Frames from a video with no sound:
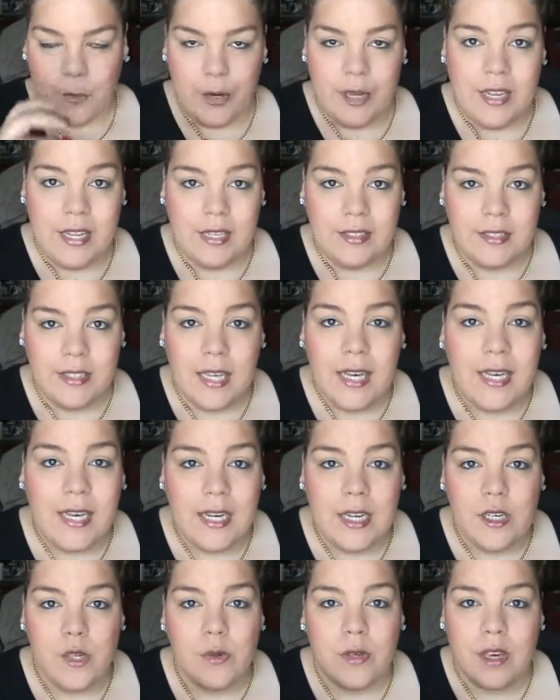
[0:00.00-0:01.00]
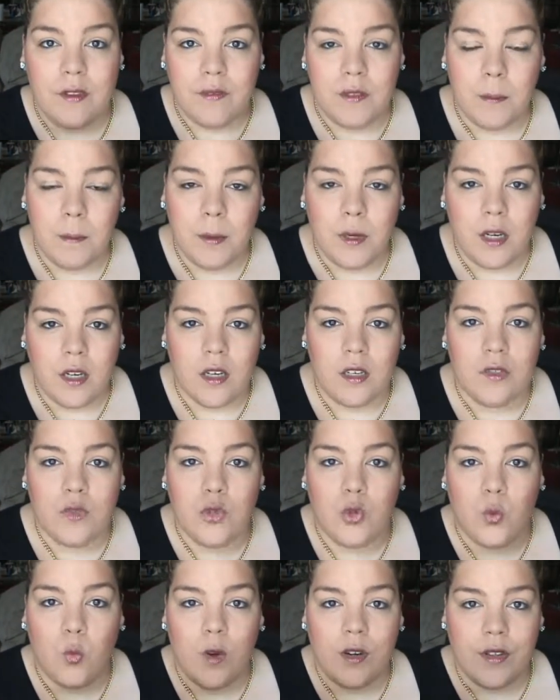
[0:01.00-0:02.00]
you get in line, you give the book
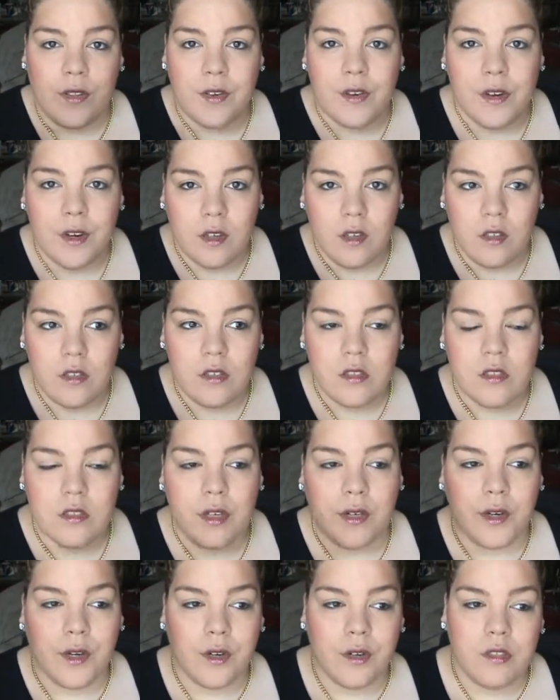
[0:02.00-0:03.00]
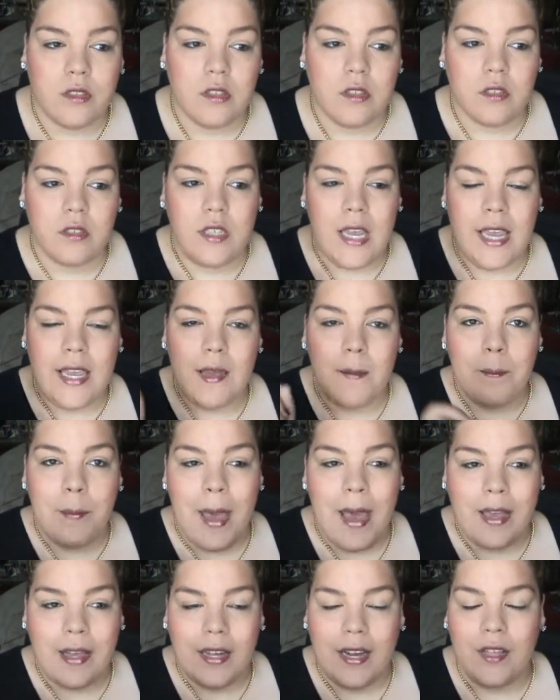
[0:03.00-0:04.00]
to one of the girls. The girls take it
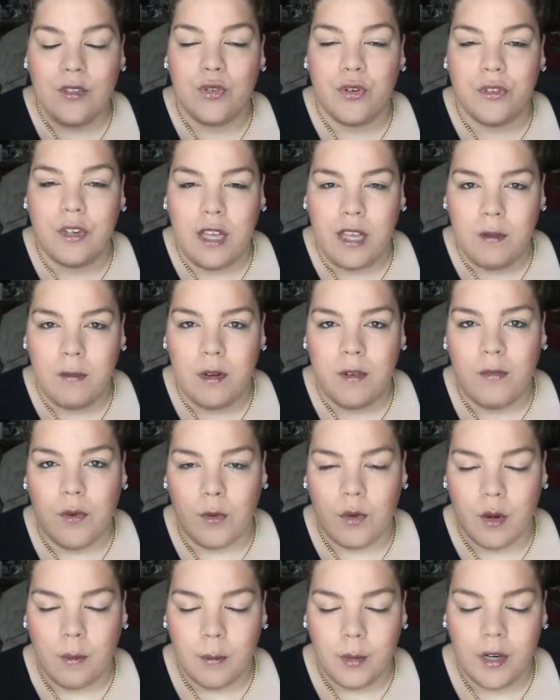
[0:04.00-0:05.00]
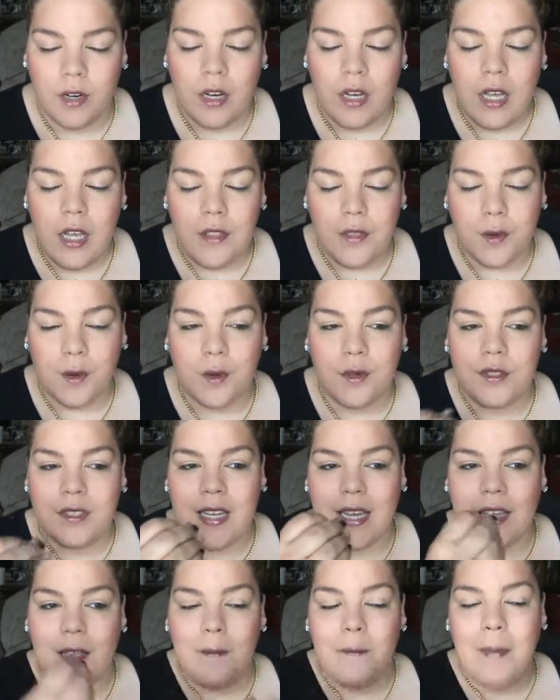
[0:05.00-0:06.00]
back. It has your name and phone number. The girls
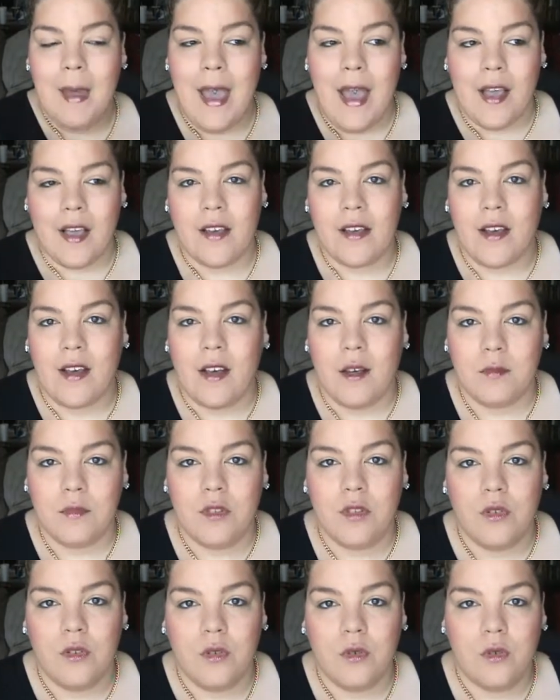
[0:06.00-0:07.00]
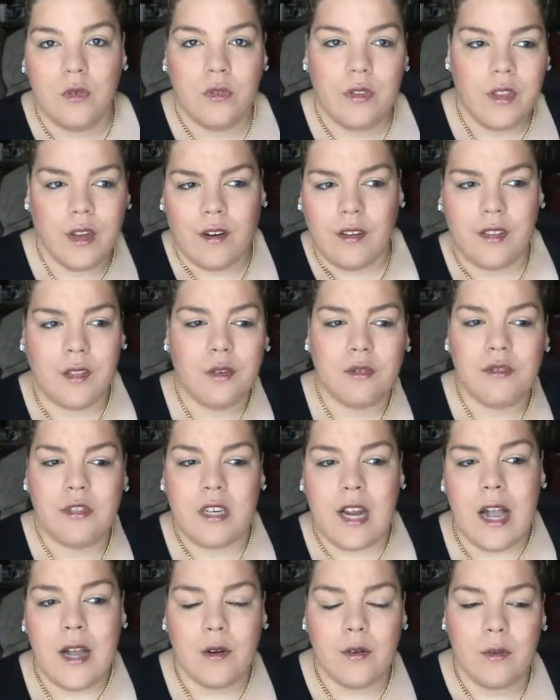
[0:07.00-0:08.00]
take it back to their little
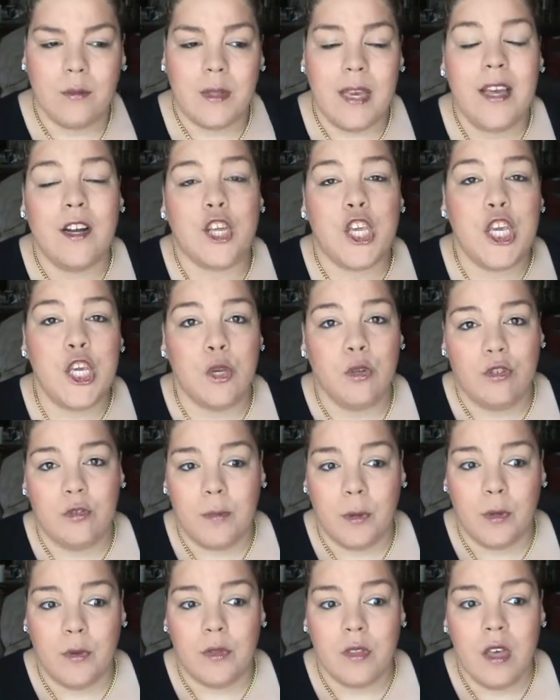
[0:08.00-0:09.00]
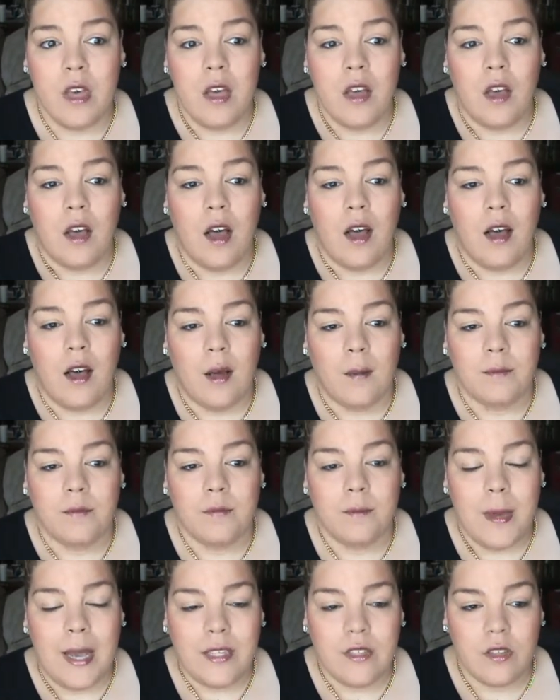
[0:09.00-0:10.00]
stock room. They had a huge booth.
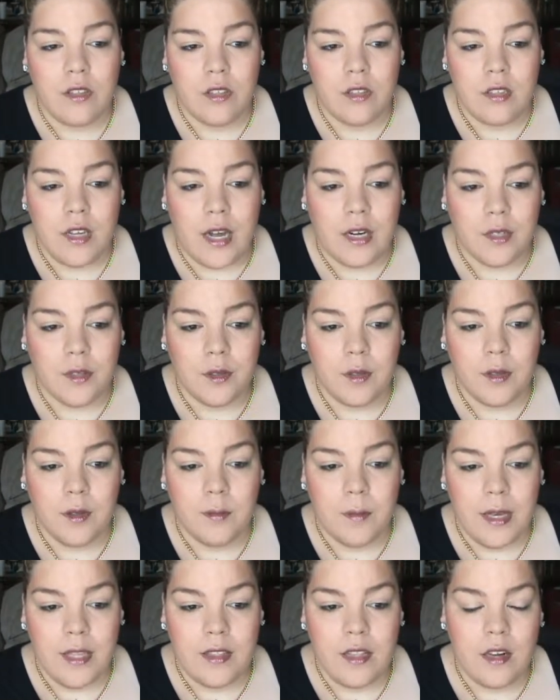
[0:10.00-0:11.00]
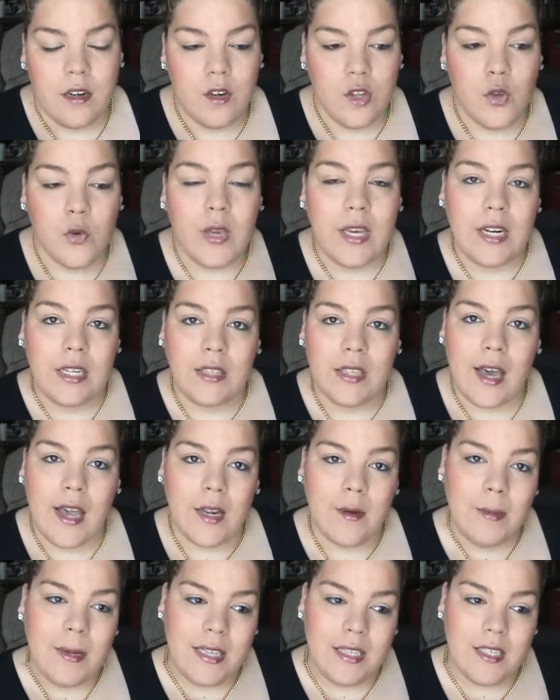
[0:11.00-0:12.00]
Back to the stock room, and then you get in
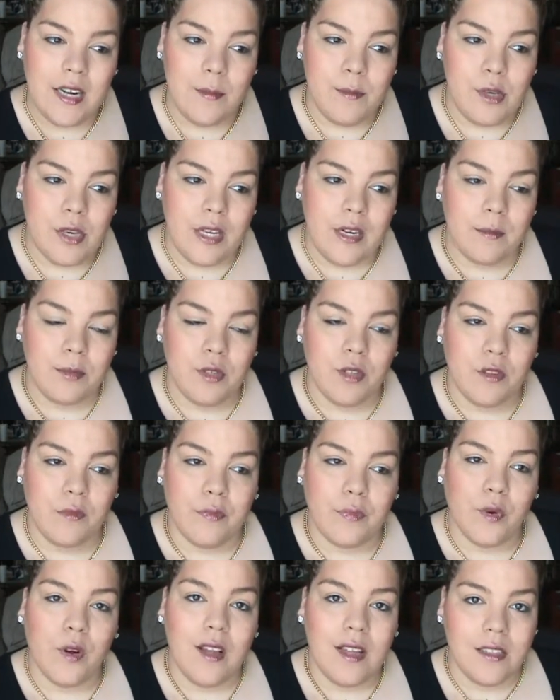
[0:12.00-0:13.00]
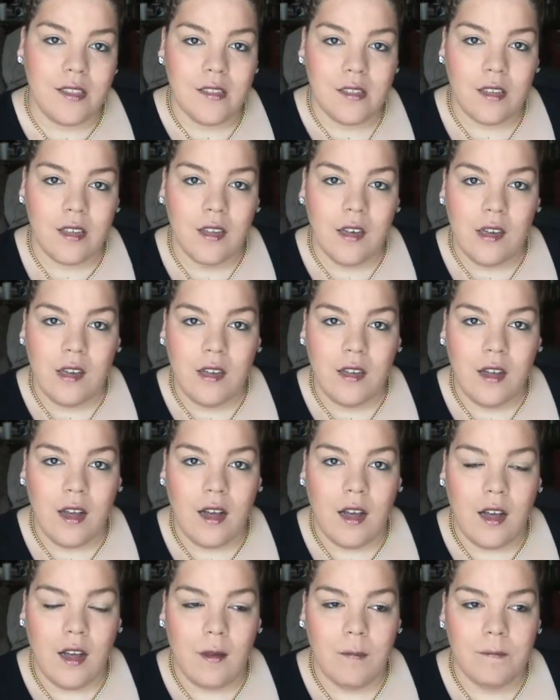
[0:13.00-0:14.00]
line. By the time you get up to the front
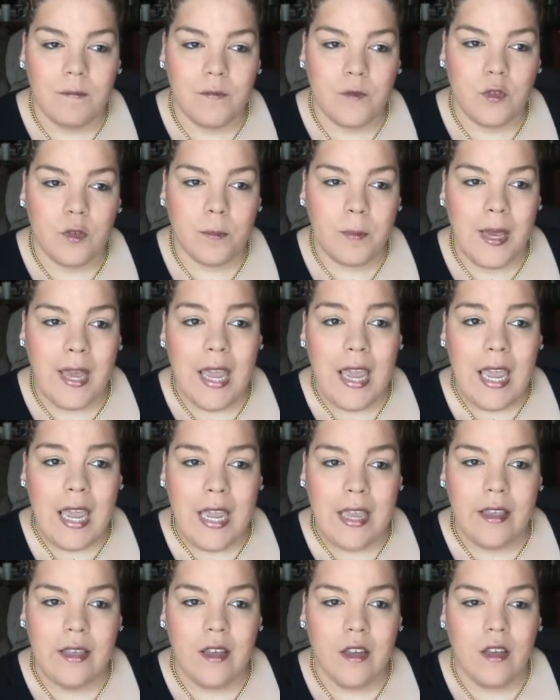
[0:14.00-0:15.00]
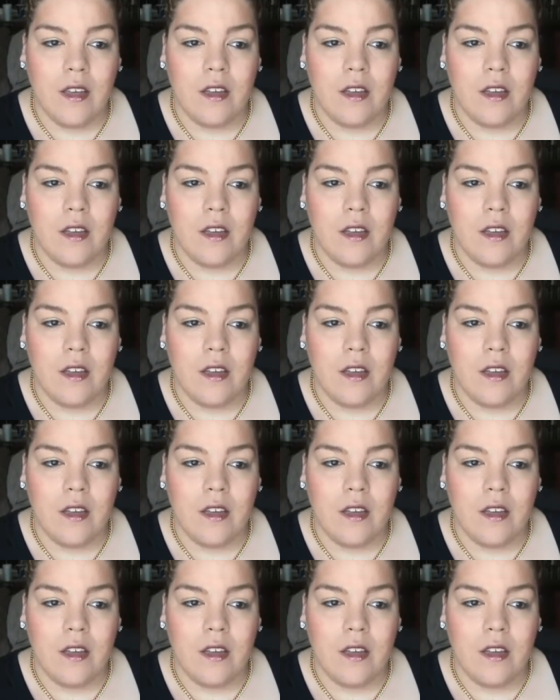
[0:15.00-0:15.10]
to pay,